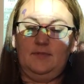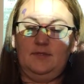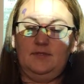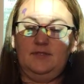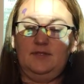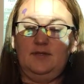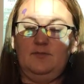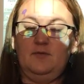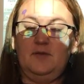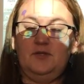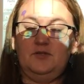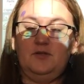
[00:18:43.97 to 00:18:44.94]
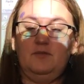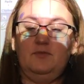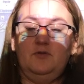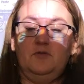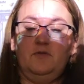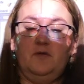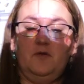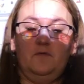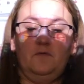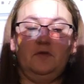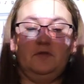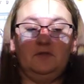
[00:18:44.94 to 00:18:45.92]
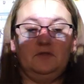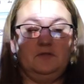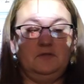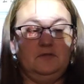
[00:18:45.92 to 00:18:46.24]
Let's see. I'm going to make sure I'm doing the right ones.